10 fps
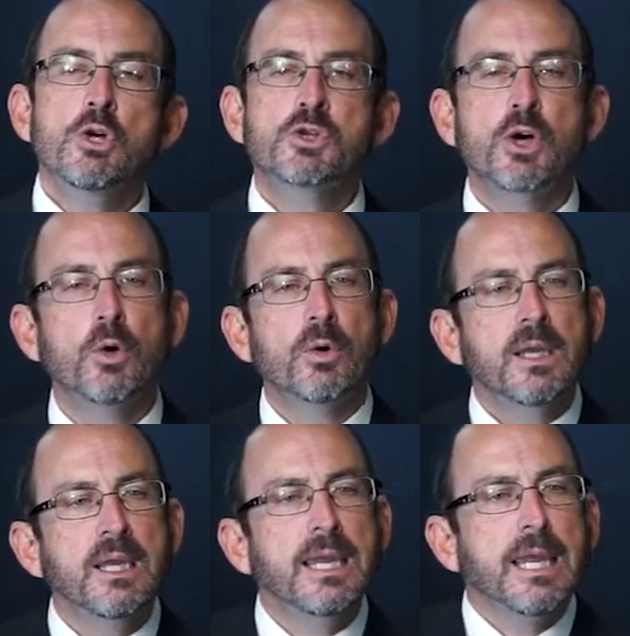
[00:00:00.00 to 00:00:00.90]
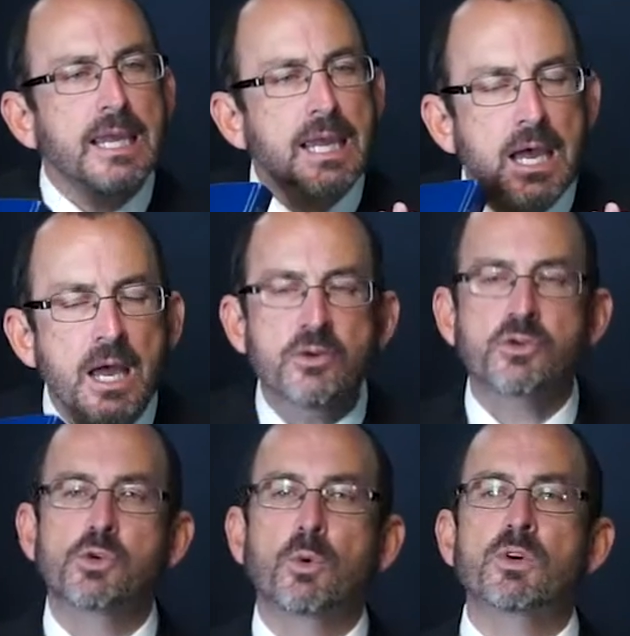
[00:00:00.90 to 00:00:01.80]
So he, he
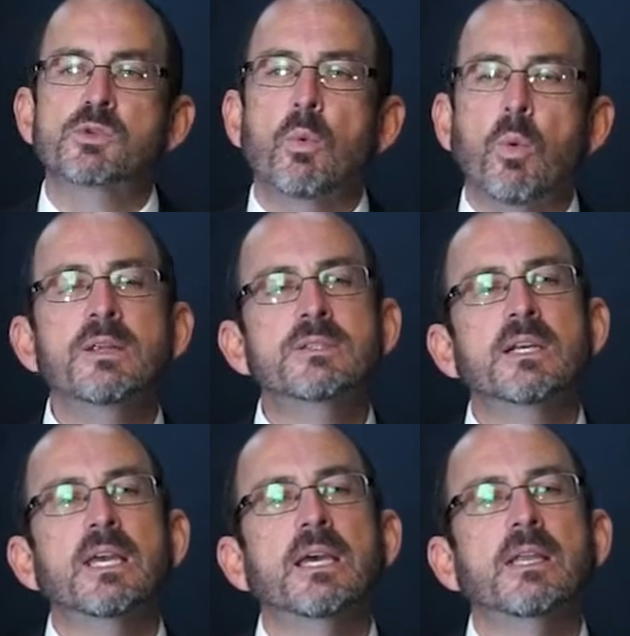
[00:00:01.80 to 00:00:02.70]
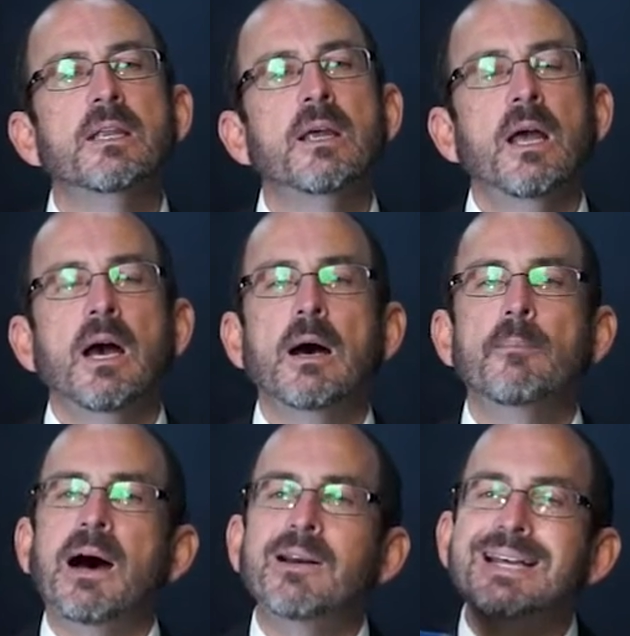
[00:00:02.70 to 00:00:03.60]
underscores once again
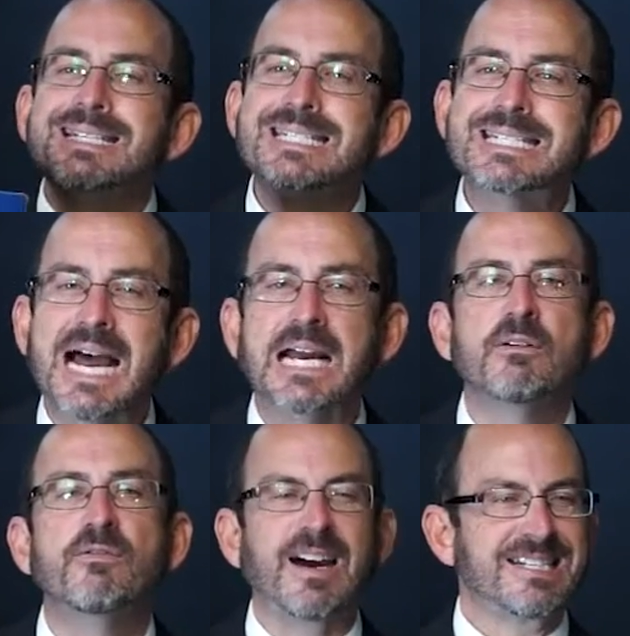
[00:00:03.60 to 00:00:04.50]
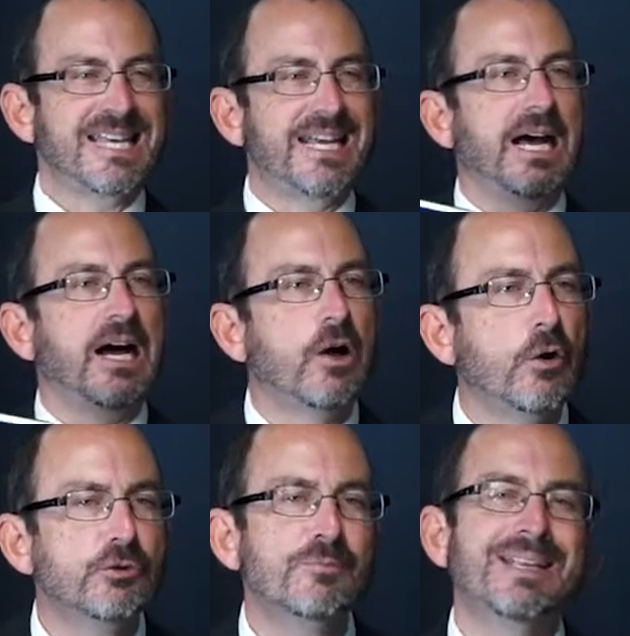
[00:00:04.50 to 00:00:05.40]
about sacrifice, that
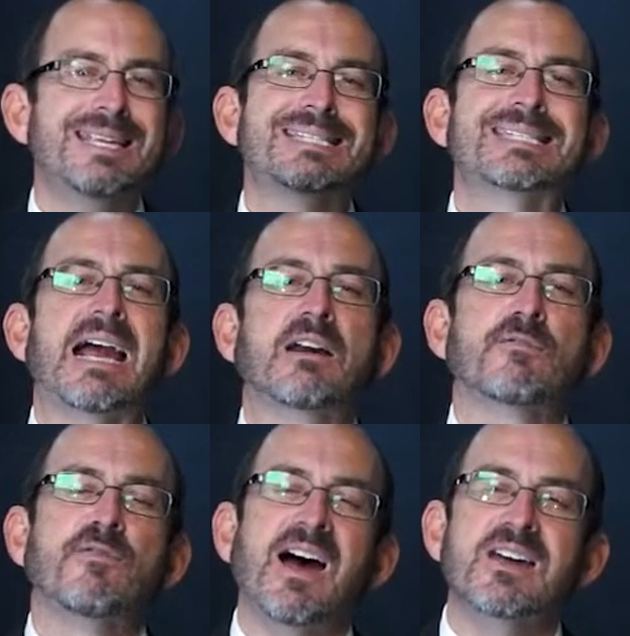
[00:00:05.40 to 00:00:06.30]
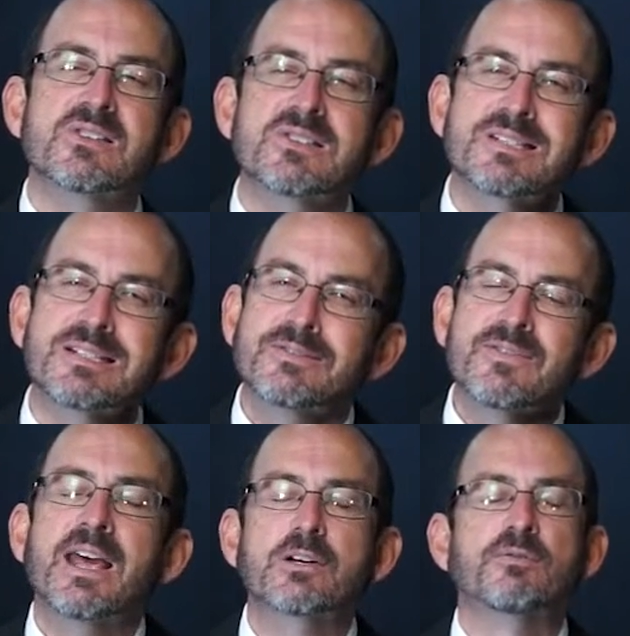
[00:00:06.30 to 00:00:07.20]
ultimate sacrifice,
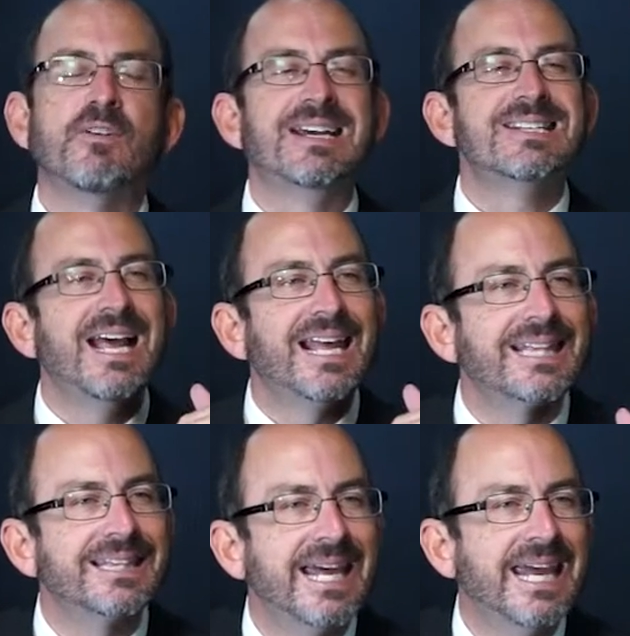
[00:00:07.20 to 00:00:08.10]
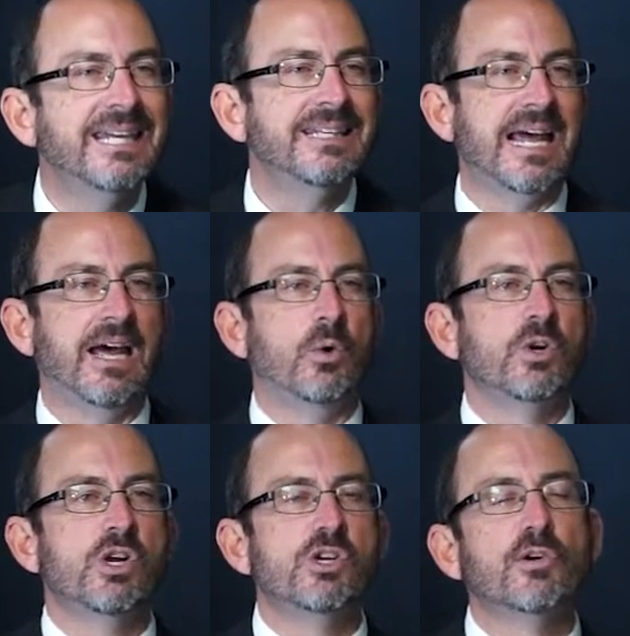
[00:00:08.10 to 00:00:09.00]
sacrifice, laying
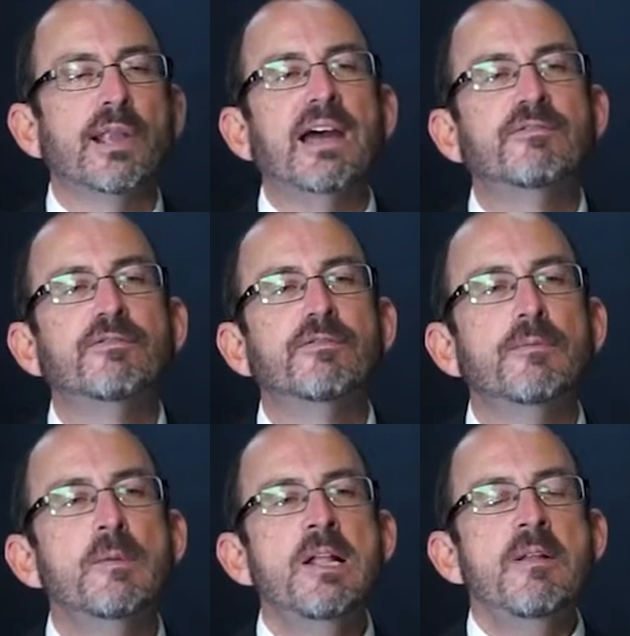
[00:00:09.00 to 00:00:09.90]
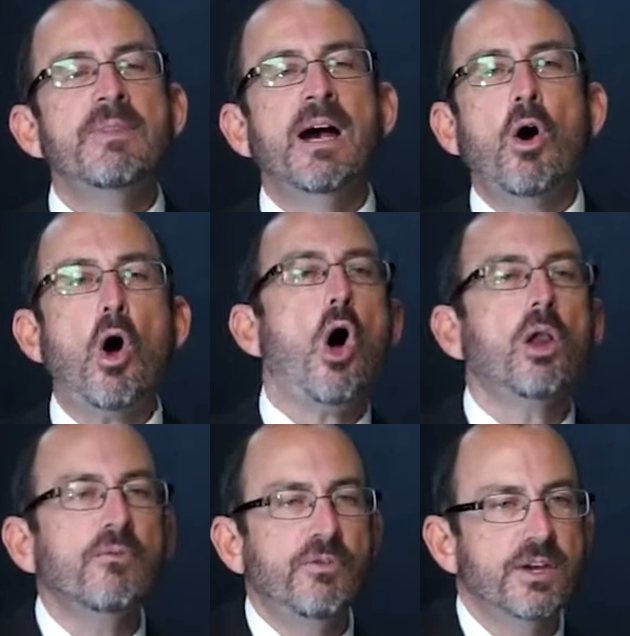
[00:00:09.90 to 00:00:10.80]
down your life. Now,
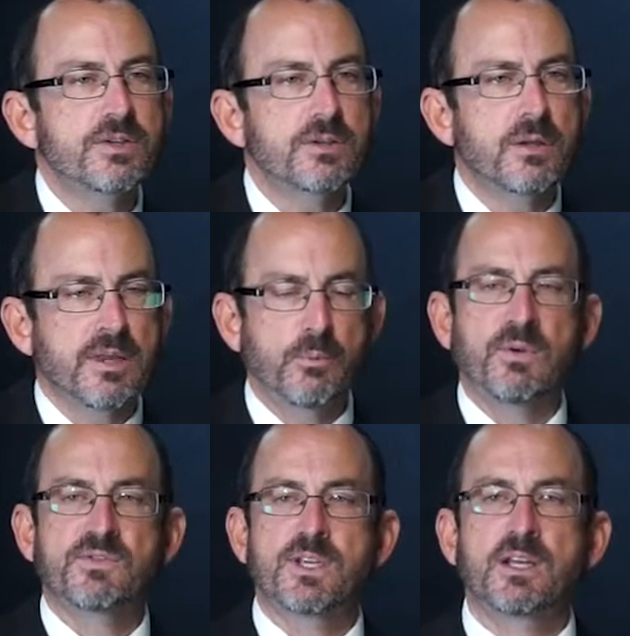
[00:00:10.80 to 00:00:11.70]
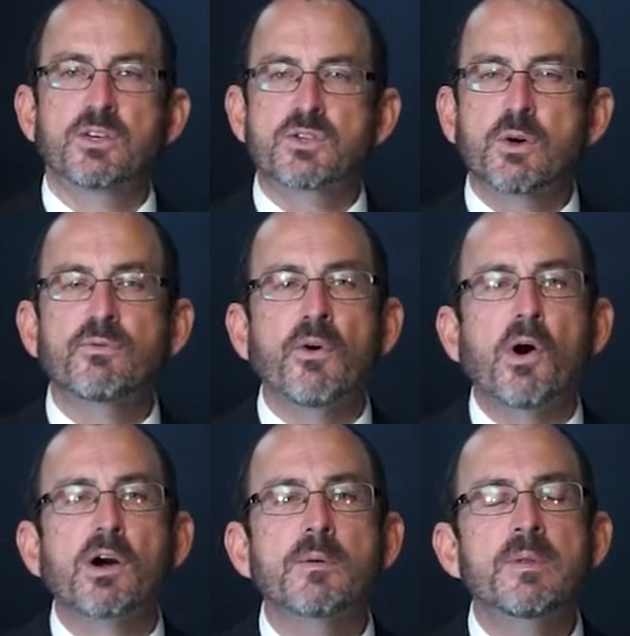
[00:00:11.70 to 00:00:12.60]
all of this that we've studied so
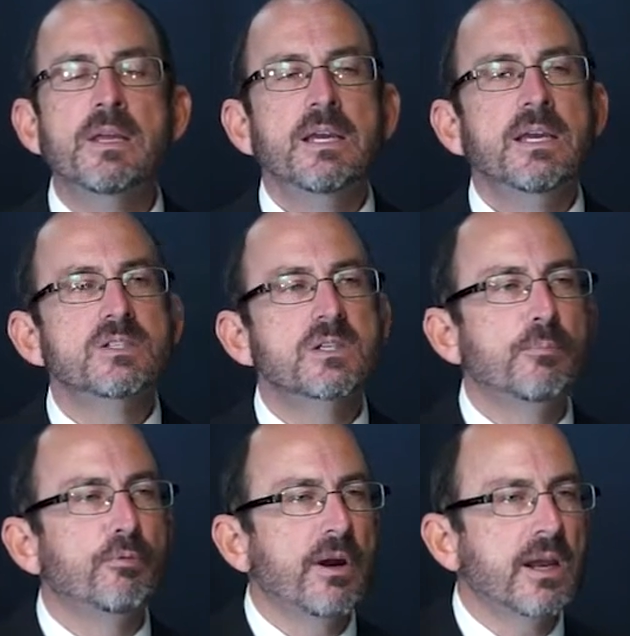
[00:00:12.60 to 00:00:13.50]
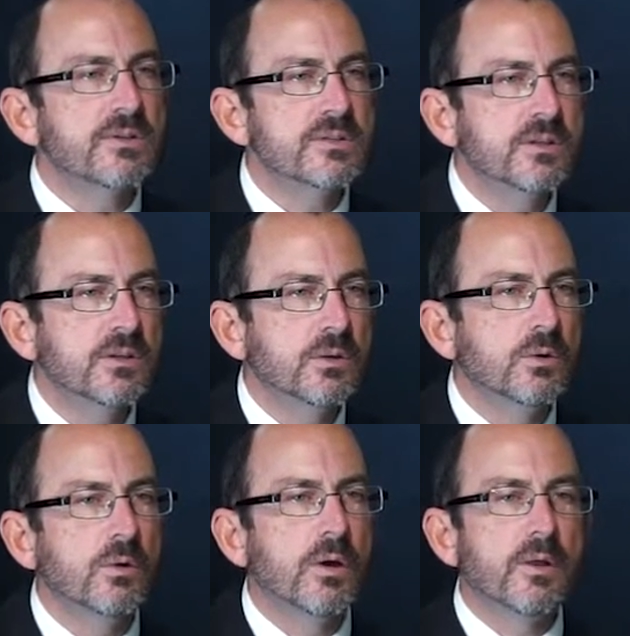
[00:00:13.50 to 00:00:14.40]
far is to bring us
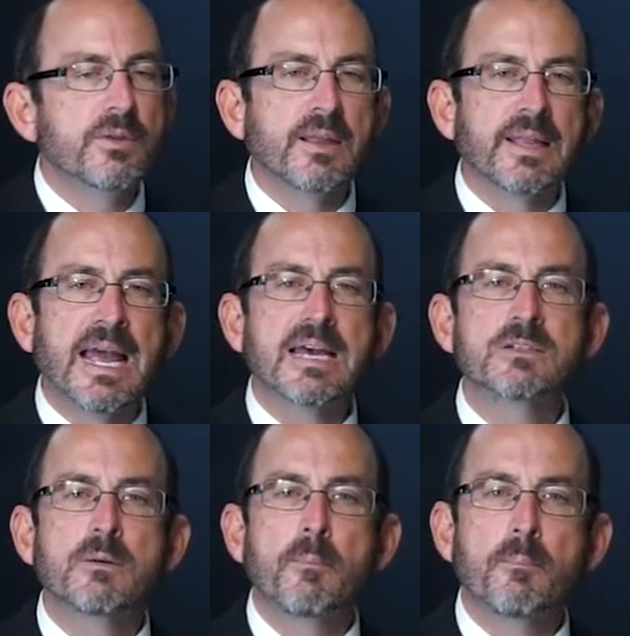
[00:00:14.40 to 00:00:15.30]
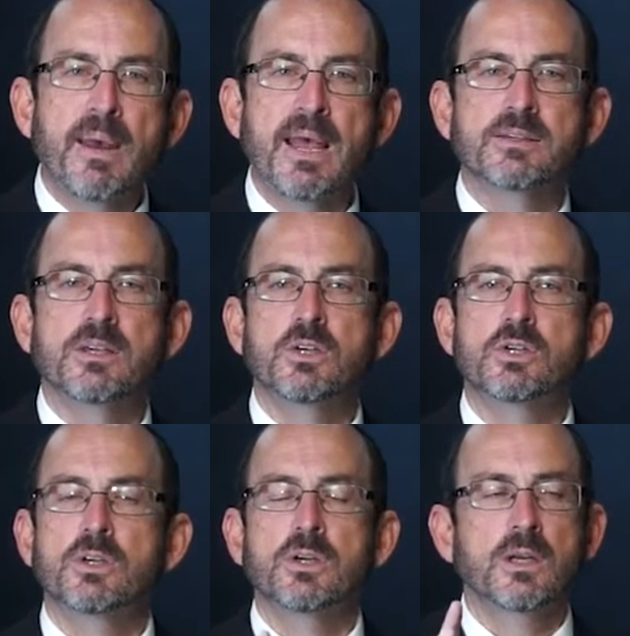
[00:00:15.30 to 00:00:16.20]
to the last
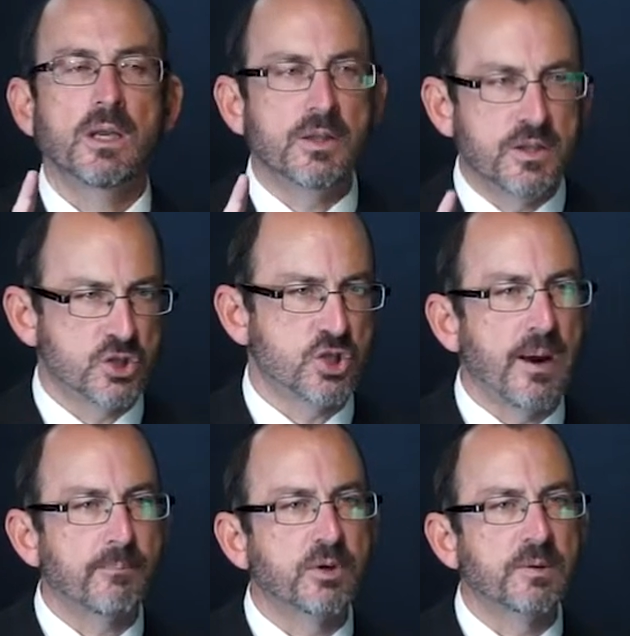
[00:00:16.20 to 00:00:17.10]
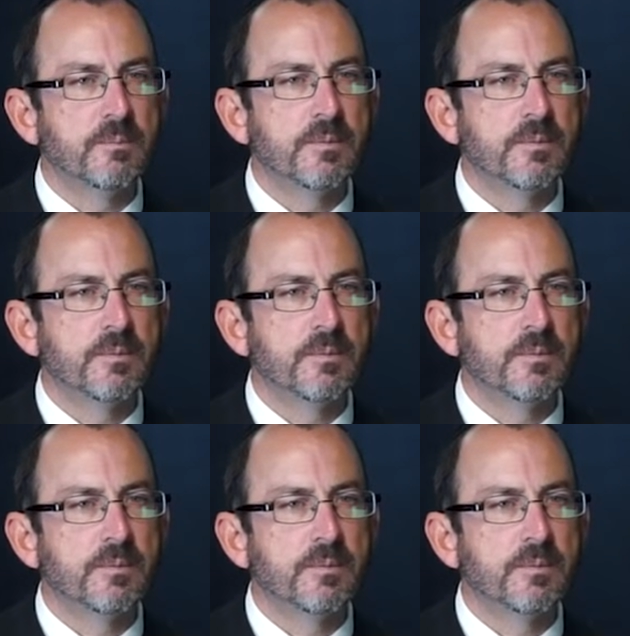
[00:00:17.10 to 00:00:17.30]
passage in this chapter.